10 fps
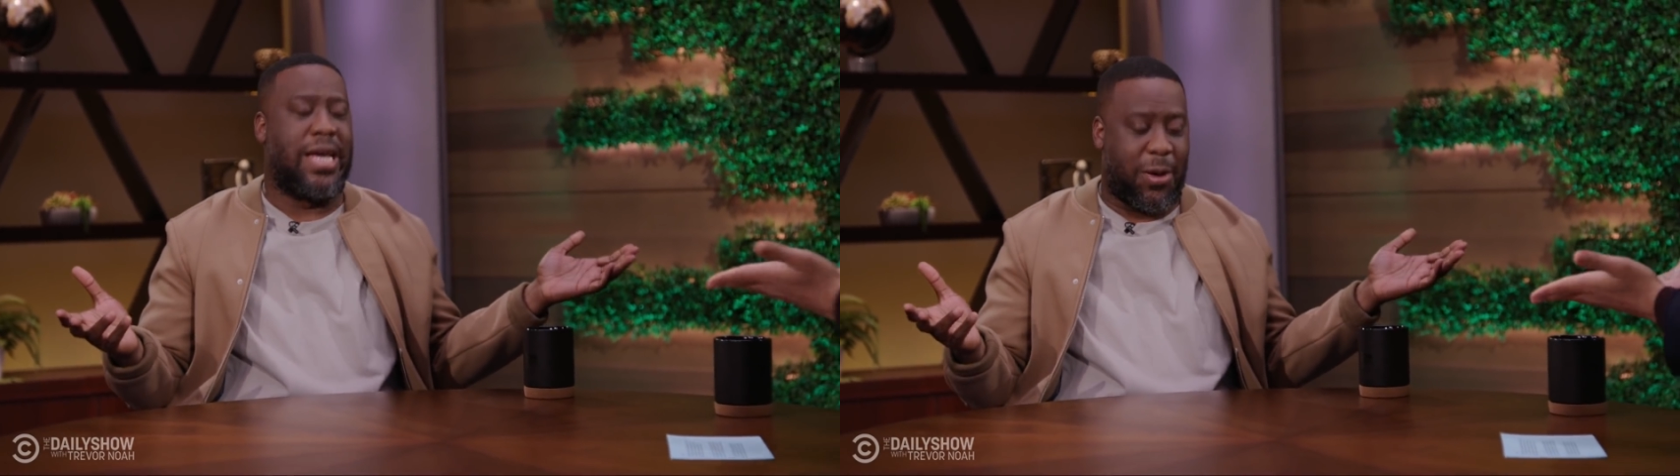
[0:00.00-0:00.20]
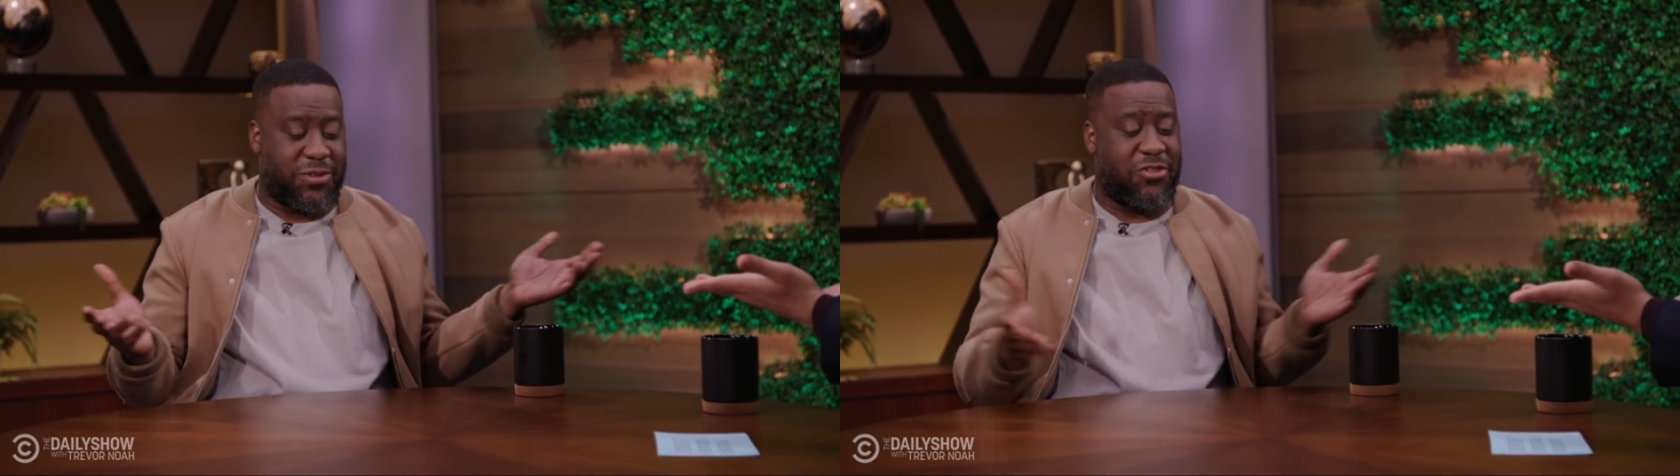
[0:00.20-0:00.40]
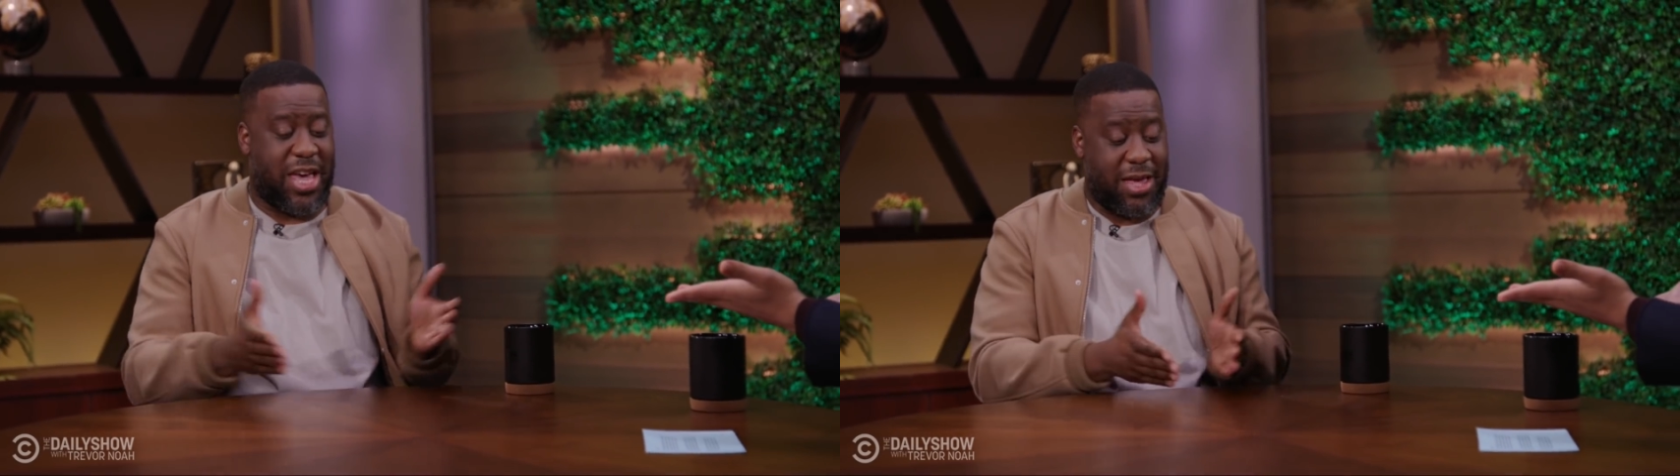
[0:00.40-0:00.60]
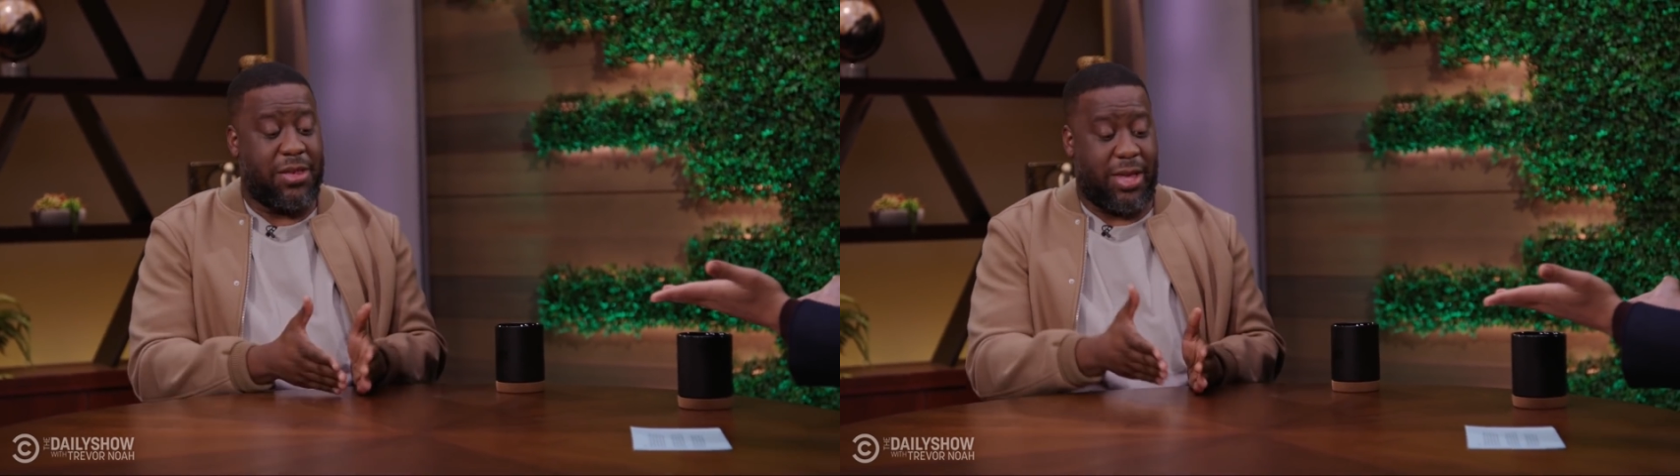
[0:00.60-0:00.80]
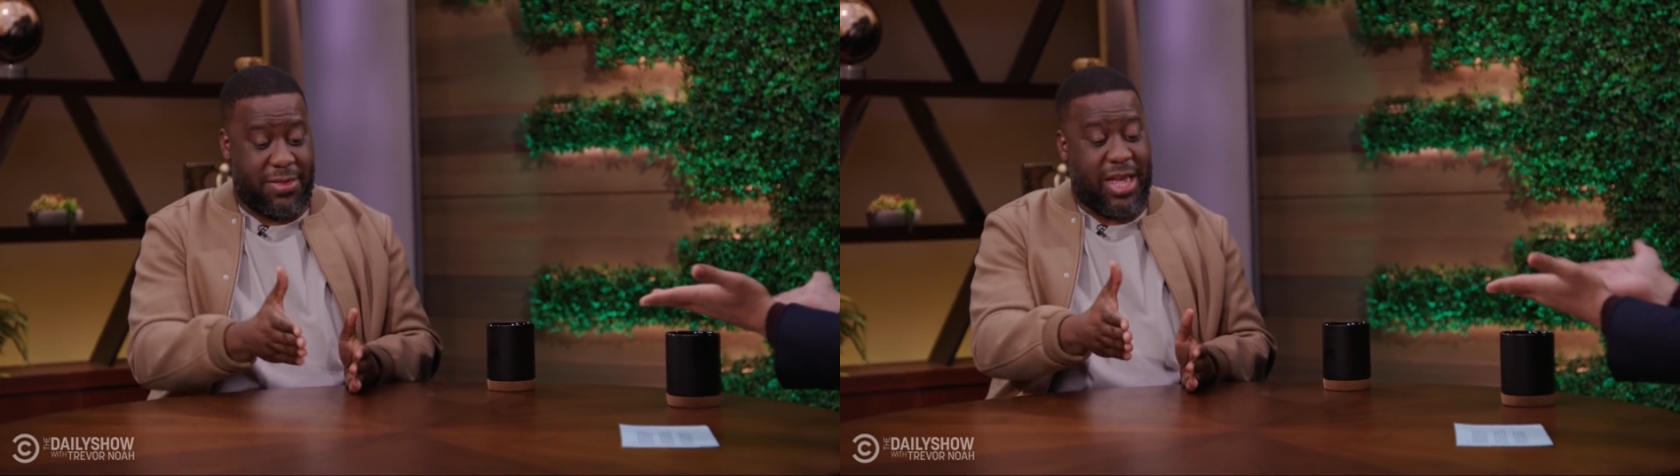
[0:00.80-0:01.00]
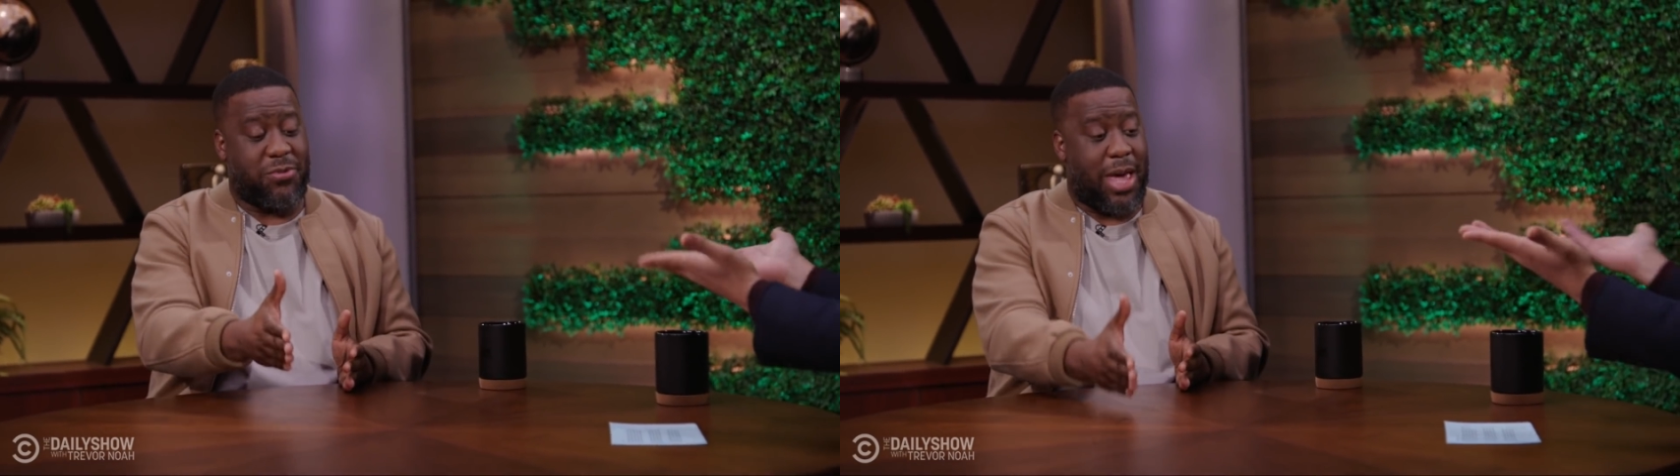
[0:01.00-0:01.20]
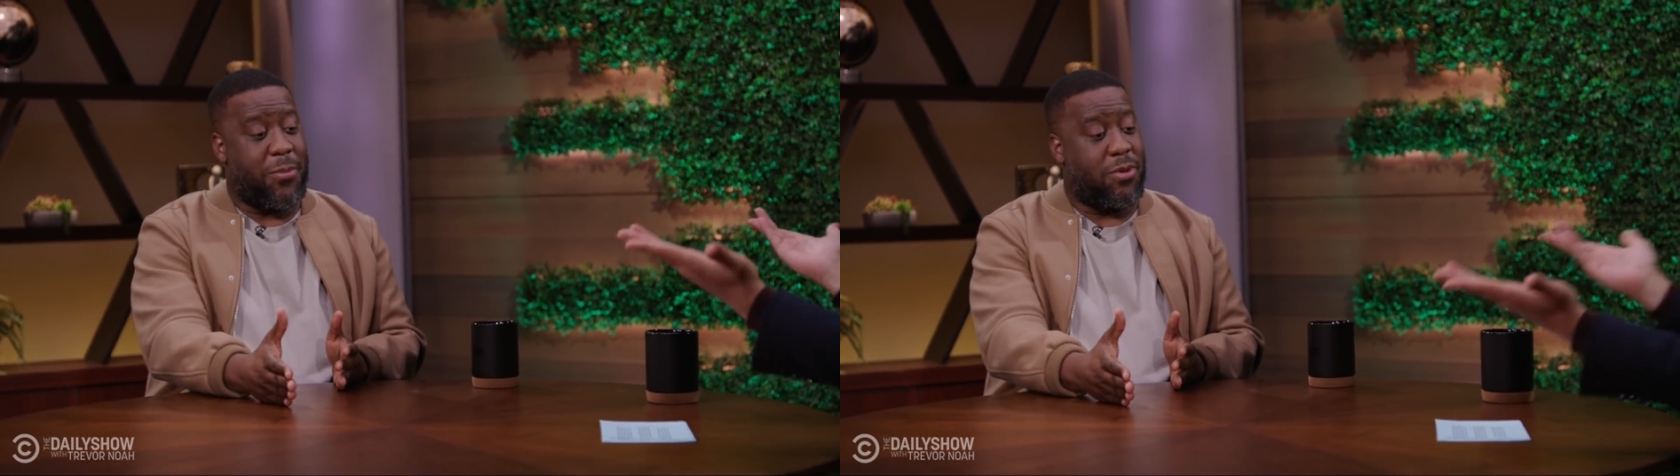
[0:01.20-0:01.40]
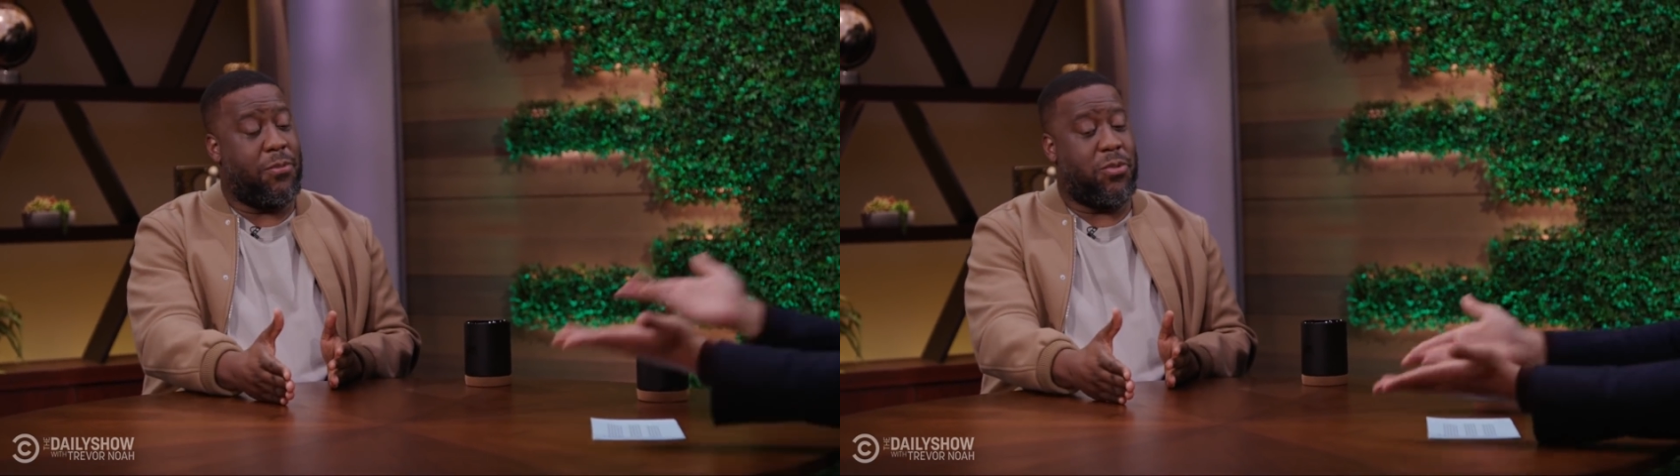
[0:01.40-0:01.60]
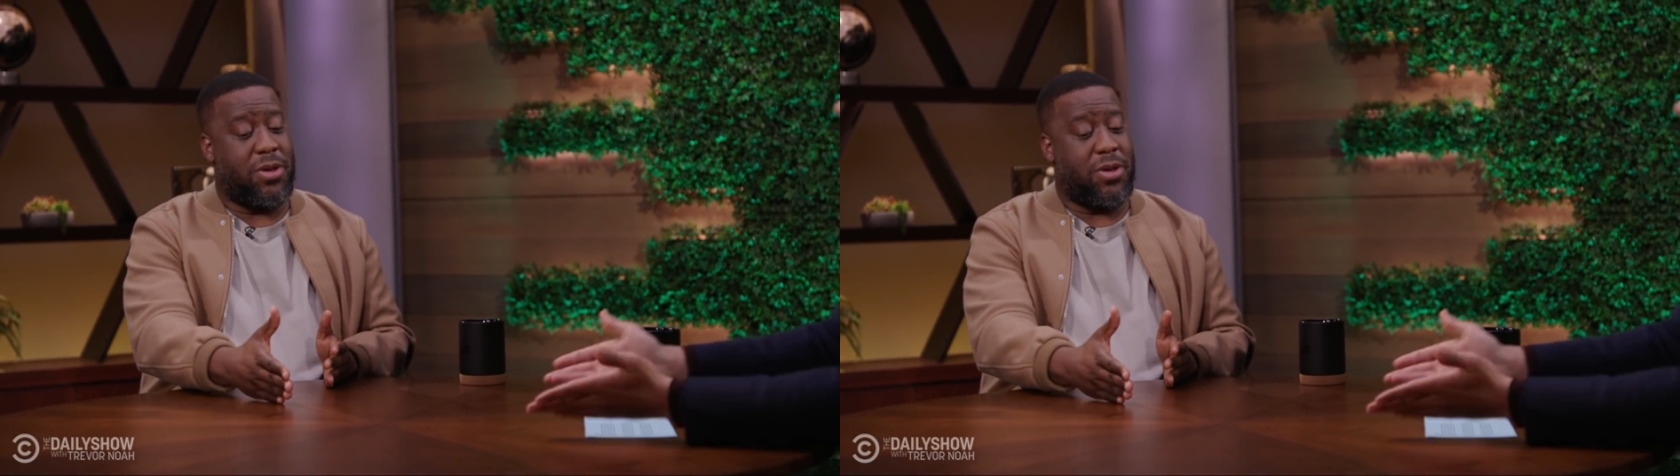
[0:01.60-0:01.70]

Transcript: I was a jazz, and that's what happened